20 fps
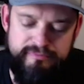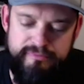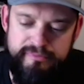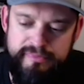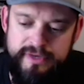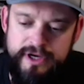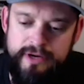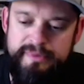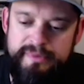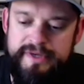
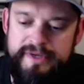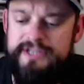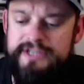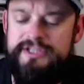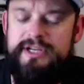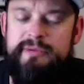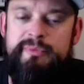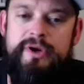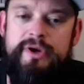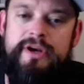you know,
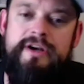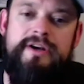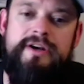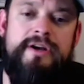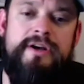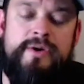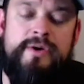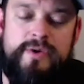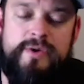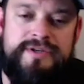potentially putting a
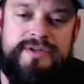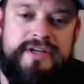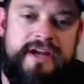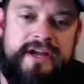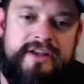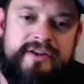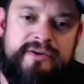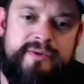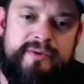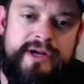course
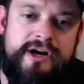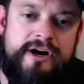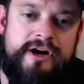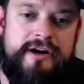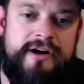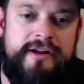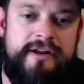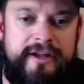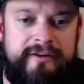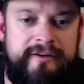together
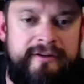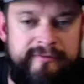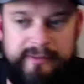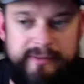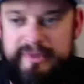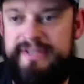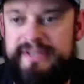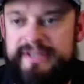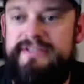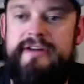regarding like
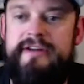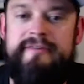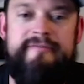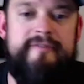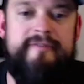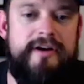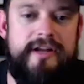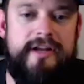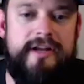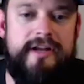flipping stuff
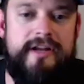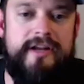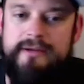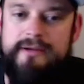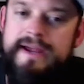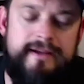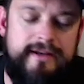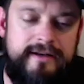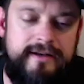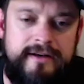on
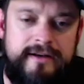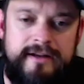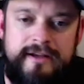eBay.